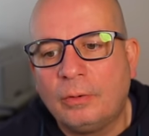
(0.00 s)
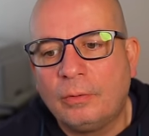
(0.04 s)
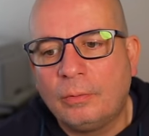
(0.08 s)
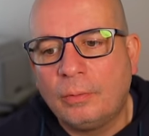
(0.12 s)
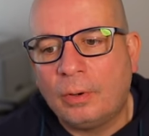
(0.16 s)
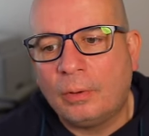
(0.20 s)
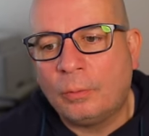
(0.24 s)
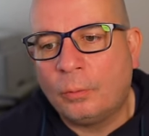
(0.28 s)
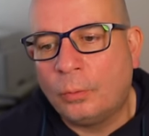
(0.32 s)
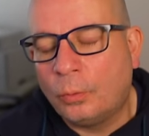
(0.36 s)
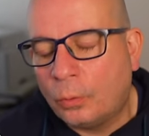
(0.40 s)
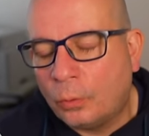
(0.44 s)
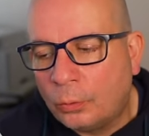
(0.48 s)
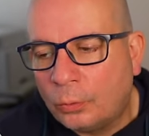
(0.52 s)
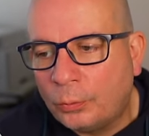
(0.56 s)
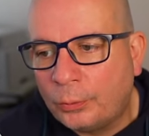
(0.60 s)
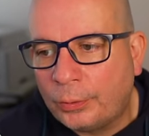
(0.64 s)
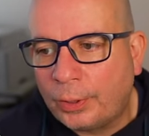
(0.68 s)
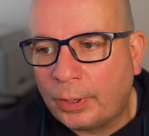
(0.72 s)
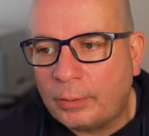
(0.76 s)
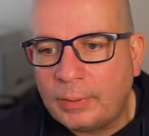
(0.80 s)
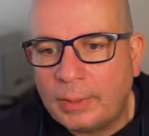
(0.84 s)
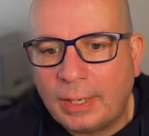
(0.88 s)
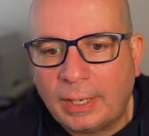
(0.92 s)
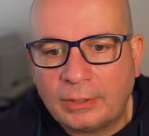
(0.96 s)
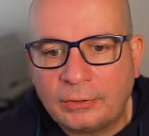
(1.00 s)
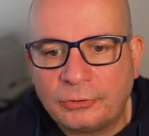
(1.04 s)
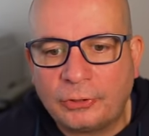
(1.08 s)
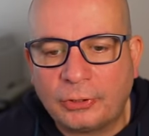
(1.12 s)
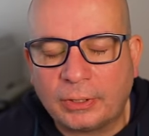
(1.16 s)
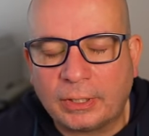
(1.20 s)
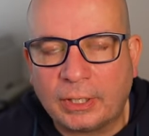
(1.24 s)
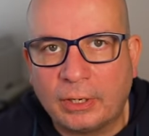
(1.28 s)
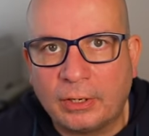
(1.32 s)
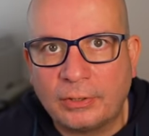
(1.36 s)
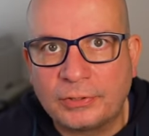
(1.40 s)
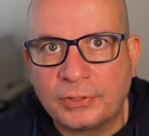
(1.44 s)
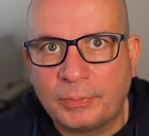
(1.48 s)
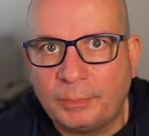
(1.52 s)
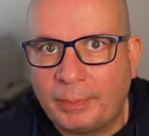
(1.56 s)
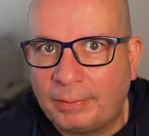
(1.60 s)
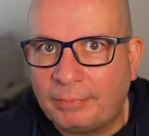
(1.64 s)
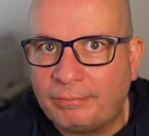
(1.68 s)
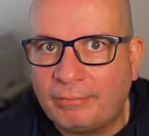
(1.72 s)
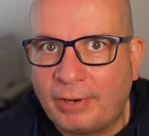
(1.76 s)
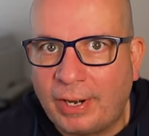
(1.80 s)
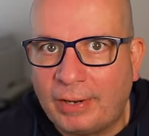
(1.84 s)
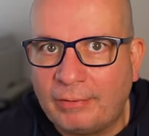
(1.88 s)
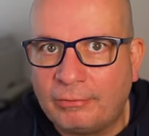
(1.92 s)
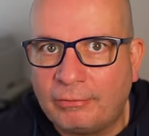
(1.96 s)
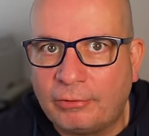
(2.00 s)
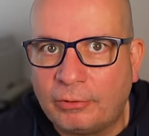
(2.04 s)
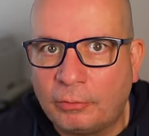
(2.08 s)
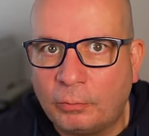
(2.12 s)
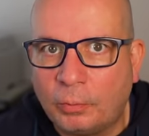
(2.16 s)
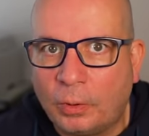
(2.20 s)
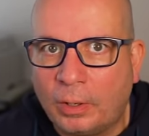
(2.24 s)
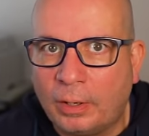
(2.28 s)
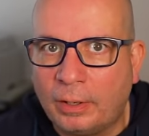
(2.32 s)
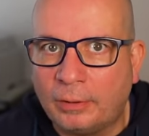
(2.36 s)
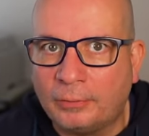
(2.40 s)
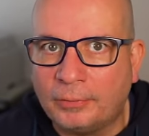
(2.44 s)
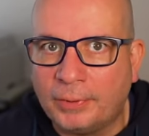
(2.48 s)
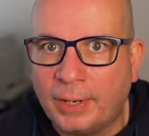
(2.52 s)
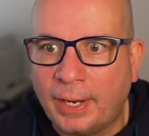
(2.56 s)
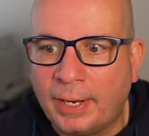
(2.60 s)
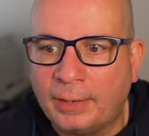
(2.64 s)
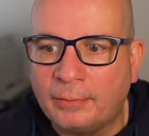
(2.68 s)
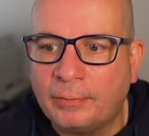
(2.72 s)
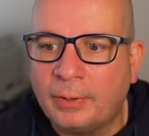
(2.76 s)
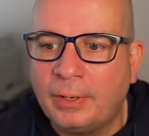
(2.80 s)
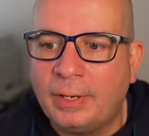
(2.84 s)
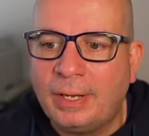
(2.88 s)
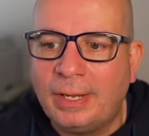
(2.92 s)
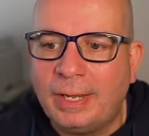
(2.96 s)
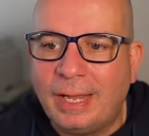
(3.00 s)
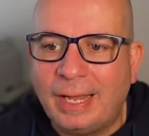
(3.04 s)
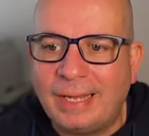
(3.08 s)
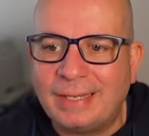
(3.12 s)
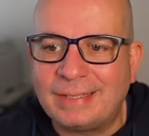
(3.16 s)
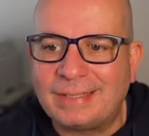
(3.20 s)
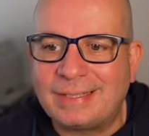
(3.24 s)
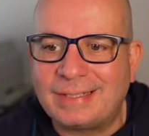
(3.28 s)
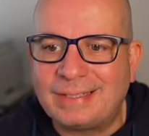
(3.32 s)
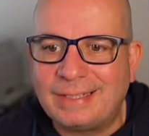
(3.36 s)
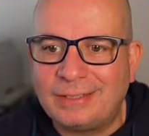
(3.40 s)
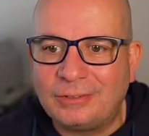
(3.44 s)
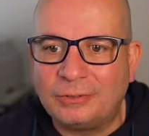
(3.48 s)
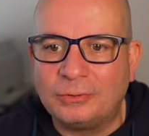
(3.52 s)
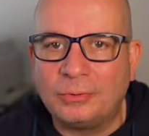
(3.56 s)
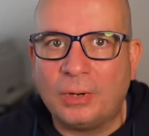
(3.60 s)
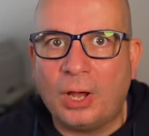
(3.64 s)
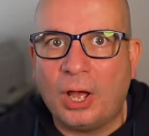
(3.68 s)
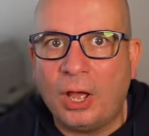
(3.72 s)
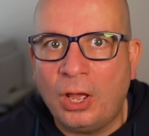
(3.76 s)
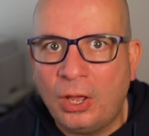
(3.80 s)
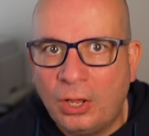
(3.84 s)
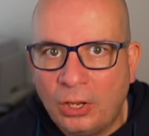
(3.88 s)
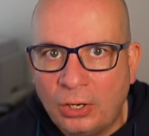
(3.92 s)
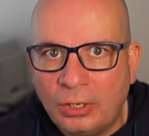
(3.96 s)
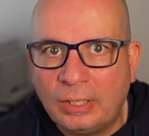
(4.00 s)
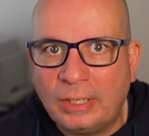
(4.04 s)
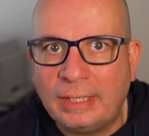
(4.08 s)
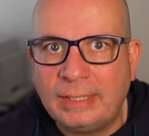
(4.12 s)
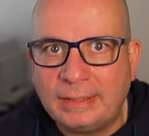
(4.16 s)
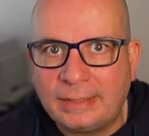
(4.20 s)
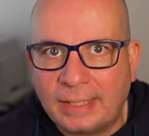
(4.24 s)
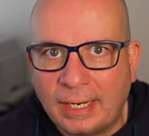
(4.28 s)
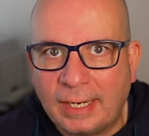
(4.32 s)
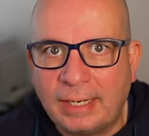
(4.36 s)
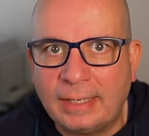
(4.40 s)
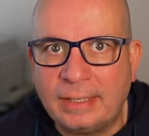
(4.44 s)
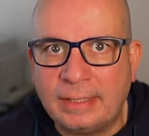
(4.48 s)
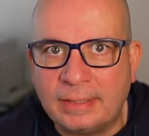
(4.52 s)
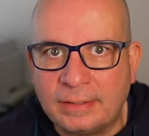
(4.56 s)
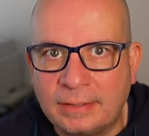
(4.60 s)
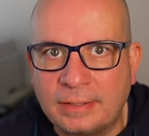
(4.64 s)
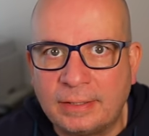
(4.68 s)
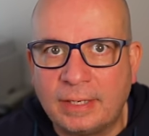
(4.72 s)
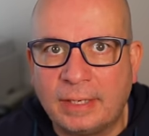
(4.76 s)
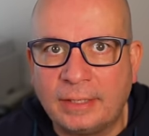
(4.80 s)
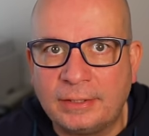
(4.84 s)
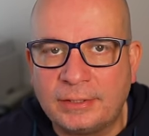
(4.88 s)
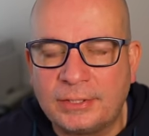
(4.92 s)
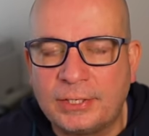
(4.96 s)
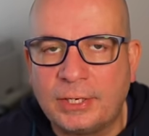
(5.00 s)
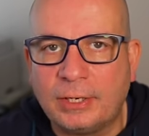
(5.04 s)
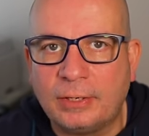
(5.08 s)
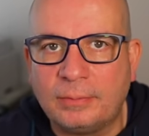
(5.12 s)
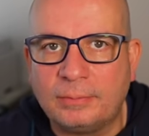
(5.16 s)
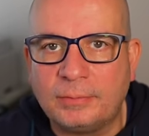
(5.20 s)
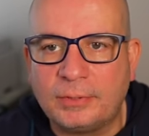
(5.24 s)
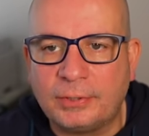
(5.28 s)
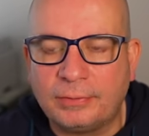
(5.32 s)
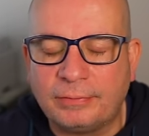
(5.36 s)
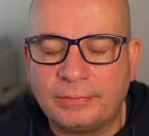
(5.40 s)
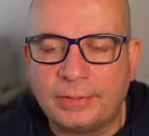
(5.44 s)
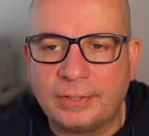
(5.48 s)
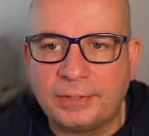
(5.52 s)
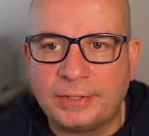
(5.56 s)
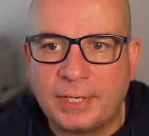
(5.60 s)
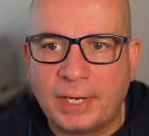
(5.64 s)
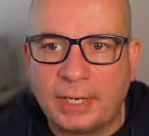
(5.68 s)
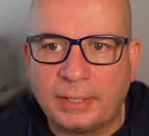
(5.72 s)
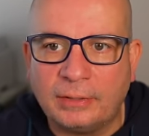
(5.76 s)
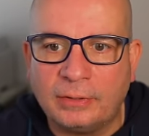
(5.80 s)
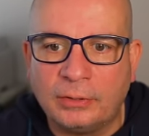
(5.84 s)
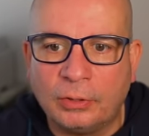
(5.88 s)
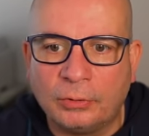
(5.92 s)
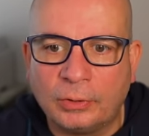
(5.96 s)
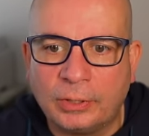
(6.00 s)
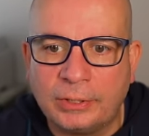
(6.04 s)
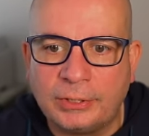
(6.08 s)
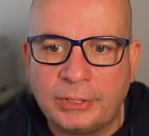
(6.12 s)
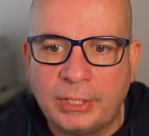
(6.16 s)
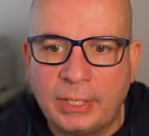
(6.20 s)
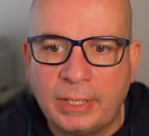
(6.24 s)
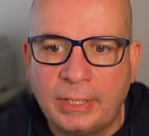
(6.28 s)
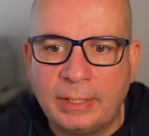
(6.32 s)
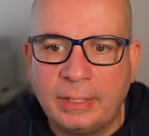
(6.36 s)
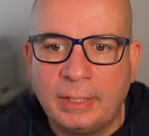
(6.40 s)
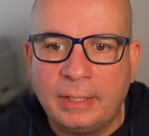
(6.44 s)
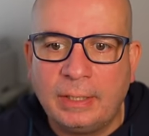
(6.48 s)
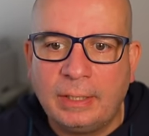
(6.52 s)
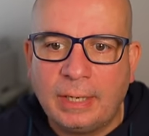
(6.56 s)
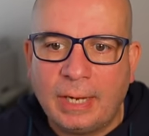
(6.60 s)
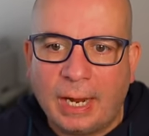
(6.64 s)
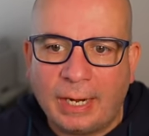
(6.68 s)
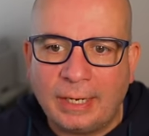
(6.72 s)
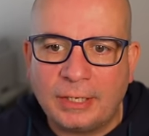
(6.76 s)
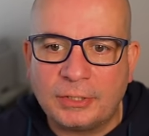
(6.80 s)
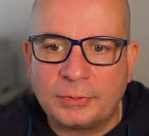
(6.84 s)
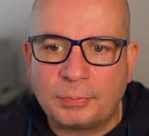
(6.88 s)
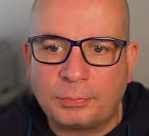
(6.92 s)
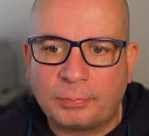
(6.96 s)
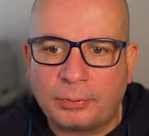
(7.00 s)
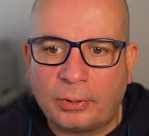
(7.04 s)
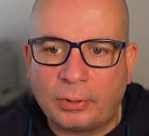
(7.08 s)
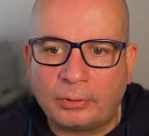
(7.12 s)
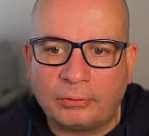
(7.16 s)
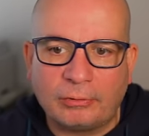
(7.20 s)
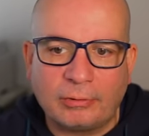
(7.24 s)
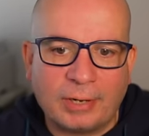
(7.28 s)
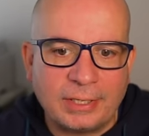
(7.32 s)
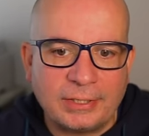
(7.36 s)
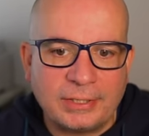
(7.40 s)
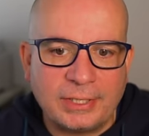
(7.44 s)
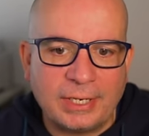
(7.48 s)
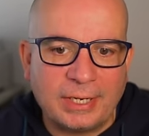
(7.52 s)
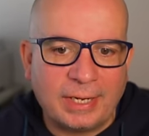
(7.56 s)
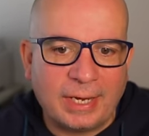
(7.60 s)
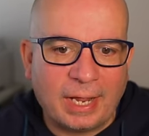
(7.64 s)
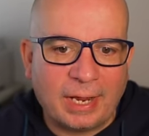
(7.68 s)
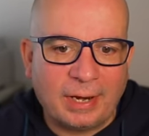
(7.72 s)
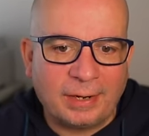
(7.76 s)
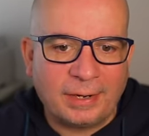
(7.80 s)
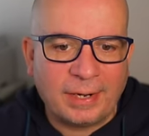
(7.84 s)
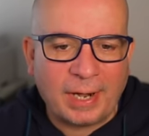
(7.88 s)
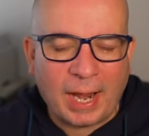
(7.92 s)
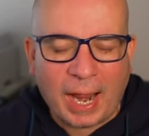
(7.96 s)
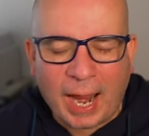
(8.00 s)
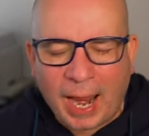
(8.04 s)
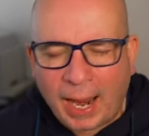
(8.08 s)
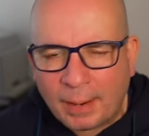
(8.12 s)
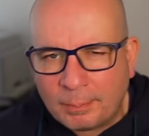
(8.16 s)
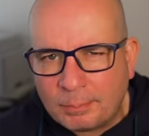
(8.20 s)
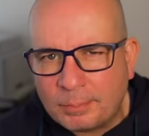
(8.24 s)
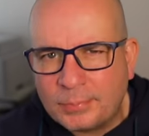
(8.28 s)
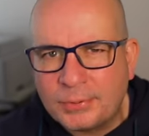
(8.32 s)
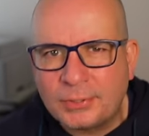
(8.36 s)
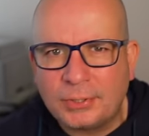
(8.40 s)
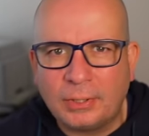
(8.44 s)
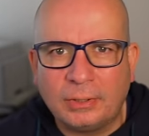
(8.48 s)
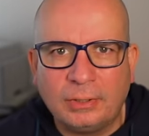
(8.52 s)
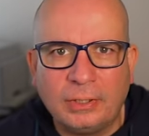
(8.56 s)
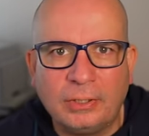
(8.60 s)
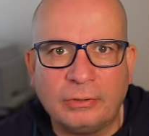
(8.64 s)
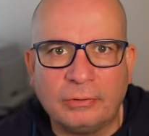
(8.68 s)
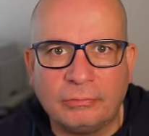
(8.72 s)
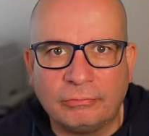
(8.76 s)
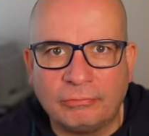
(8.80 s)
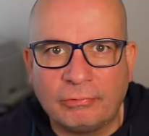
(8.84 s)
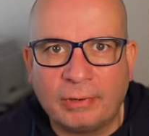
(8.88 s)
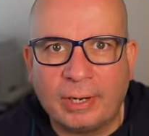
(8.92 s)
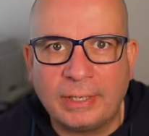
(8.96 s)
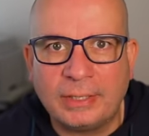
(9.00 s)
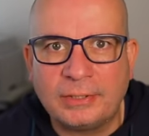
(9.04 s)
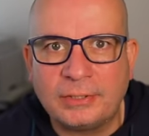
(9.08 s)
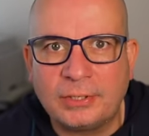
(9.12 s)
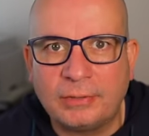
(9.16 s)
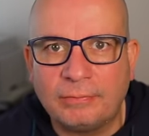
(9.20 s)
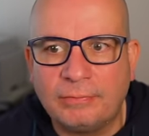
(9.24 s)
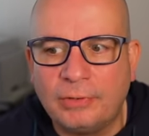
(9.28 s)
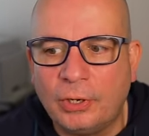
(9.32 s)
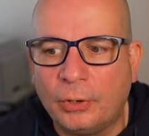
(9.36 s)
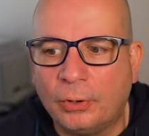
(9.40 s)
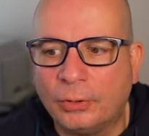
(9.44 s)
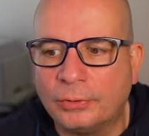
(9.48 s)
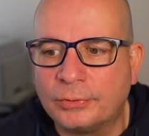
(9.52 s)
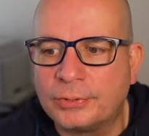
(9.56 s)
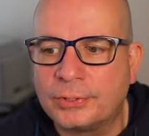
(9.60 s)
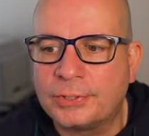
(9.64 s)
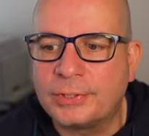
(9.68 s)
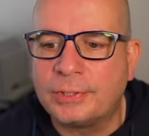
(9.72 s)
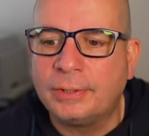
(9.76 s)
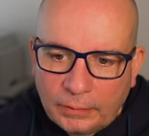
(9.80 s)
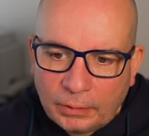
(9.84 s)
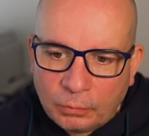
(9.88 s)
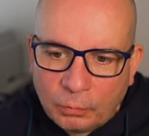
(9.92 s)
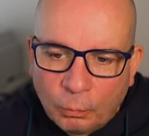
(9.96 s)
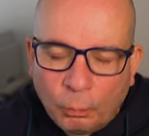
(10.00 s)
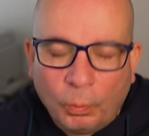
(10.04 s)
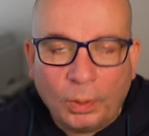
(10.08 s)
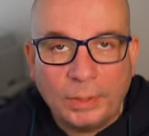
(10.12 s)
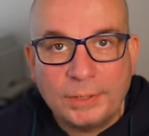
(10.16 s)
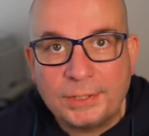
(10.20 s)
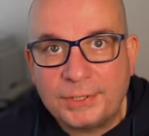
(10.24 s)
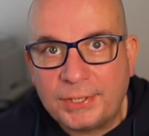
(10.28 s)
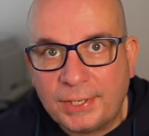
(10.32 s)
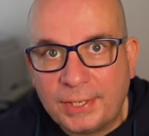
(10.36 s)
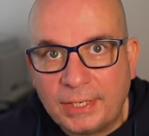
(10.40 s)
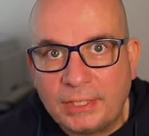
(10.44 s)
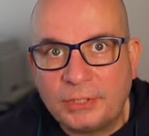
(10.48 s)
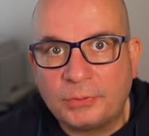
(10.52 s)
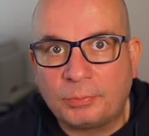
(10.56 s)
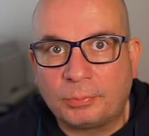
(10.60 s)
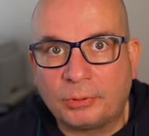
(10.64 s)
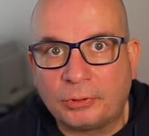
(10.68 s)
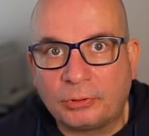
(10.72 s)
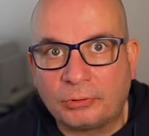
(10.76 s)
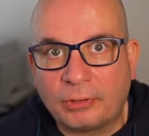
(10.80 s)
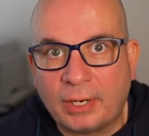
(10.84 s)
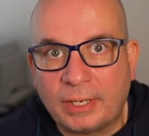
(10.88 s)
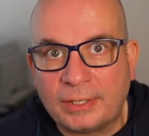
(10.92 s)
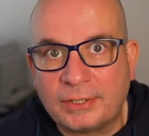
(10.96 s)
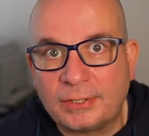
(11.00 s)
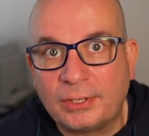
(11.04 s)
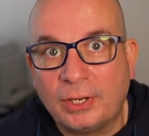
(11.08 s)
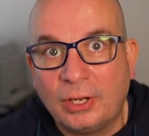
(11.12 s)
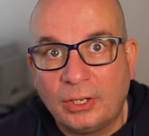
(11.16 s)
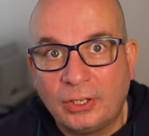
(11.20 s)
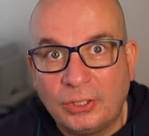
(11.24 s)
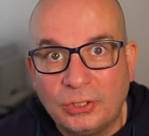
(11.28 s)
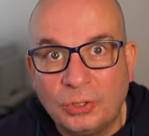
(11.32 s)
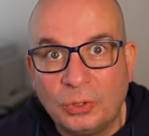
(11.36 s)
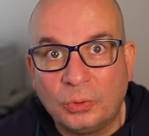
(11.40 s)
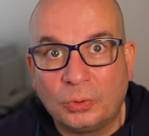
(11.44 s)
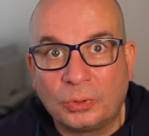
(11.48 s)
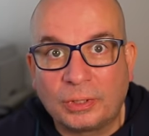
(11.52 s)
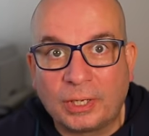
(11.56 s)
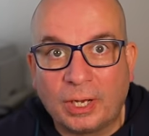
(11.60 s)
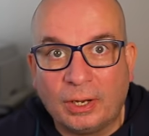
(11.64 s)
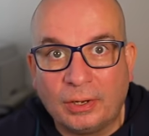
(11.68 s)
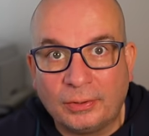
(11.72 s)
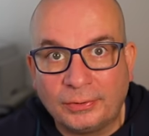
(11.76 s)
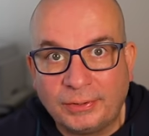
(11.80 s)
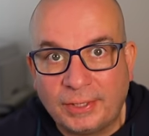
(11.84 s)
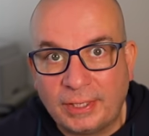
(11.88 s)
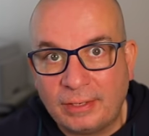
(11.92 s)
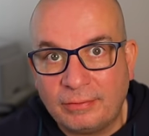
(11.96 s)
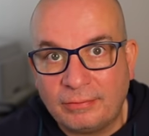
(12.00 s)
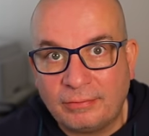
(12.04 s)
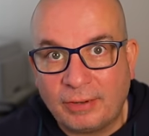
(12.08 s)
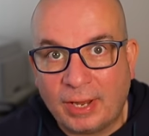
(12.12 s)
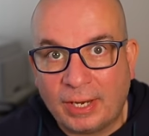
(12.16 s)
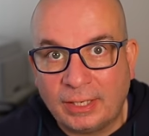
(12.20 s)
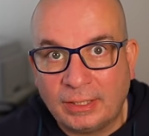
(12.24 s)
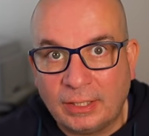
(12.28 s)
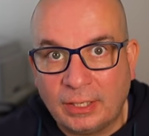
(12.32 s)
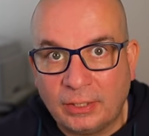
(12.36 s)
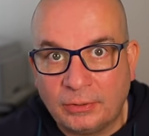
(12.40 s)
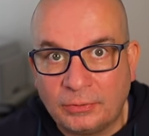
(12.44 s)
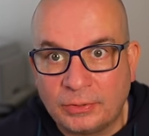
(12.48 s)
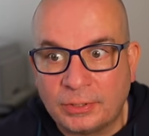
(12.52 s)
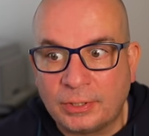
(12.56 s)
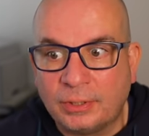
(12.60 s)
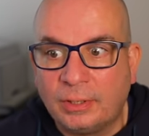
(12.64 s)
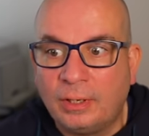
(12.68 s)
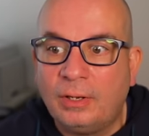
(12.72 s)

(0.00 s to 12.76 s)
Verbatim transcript: Although electric cars have been around for a while now, it's still early days in terms of the technology, and it's progressing at an absolute rate of knots. Once things progress, your car devalues.